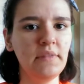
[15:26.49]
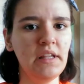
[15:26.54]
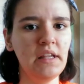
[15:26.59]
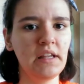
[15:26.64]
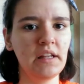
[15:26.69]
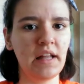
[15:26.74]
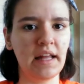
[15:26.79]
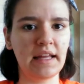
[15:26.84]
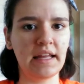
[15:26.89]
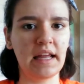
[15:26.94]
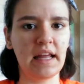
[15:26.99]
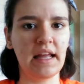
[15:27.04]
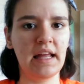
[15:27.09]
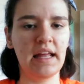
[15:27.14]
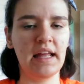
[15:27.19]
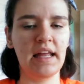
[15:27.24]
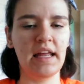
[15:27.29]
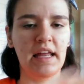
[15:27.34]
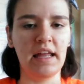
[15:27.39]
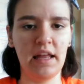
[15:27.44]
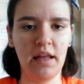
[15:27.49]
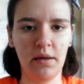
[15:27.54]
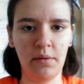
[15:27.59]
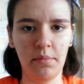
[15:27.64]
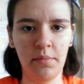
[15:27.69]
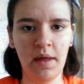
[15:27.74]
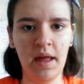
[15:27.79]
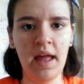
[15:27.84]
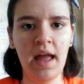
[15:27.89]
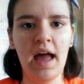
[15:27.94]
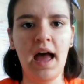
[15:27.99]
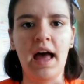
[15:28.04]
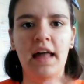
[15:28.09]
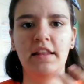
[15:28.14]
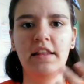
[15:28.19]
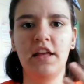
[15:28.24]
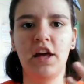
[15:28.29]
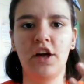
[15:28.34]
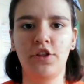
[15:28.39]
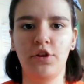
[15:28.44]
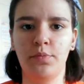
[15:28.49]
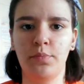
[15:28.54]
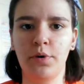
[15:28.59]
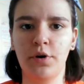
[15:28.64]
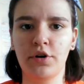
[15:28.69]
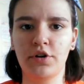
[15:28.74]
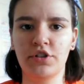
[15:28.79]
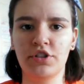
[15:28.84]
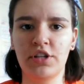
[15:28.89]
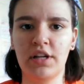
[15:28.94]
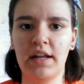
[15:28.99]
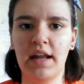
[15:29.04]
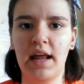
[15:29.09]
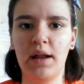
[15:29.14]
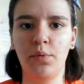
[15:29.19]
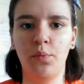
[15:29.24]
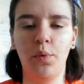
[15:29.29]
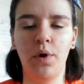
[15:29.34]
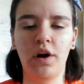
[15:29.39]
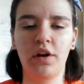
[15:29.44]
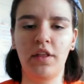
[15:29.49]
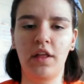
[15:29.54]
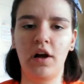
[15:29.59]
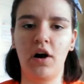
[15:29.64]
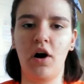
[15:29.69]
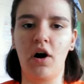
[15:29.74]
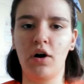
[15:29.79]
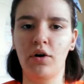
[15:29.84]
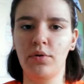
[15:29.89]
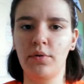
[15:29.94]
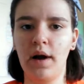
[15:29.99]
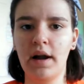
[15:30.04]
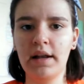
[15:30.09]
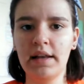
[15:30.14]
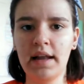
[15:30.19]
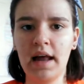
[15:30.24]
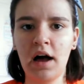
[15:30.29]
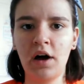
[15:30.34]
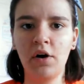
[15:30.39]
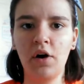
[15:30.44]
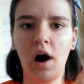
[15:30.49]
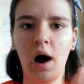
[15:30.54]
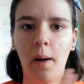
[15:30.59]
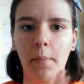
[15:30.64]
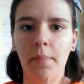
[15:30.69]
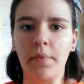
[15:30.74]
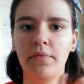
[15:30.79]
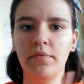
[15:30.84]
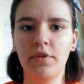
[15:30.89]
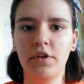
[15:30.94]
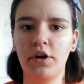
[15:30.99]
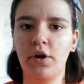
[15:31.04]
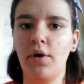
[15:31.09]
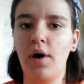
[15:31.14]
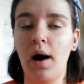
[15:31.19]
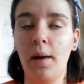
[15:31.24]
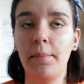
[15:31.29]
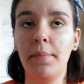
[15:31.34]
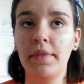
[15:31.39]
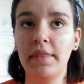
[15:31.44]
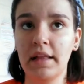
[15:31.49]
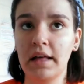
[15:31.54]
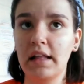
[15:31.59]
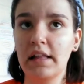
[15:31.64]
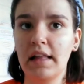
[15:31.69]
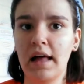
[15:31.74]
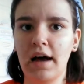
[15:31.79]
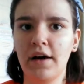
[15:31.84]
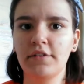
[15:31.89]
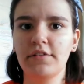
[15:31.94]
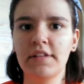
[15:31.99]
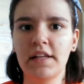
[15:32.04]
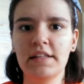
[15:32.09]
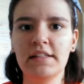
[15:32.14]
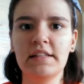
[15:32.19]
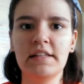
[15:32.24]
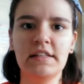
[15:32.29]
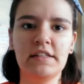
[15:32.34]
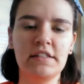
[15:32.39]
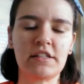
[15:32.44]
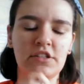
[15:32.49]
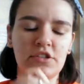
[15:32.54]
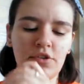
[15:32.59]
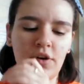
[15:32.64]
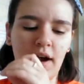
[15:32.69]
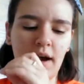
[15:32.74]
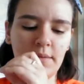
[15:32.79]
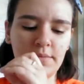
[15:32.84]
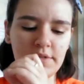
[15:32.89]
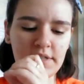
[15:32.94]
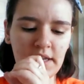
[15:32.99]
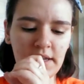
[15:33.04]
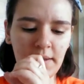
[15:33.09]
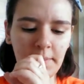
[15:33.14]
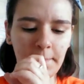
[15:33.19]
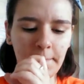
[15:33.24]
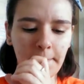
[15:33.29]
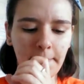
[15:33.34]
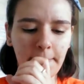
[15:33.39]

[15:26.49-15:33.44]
like him and the other person and where they are right now, up in the clouds as he describes it.